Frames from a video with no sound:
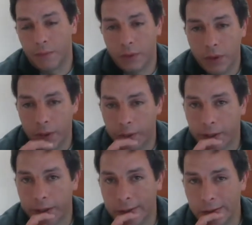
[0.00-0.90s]
Okay,
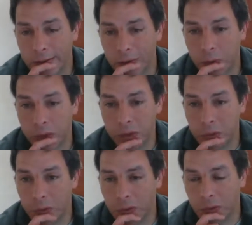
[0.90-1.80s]
so try to do it
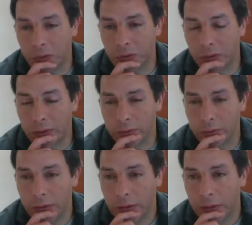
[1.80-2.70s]
yourself,
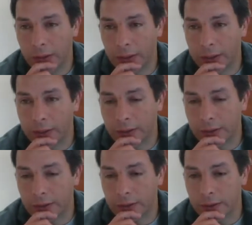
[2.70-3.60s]
and
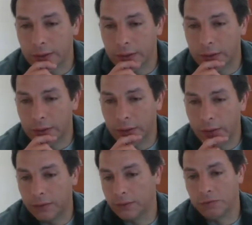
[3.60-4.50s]

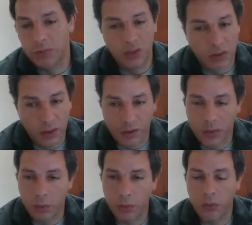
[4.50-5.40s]
is the example
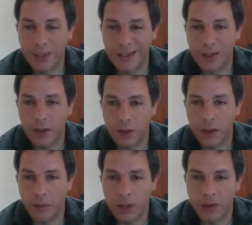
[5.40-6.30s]
in the
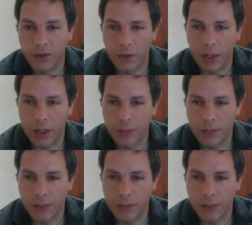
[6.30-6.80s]
masterclass.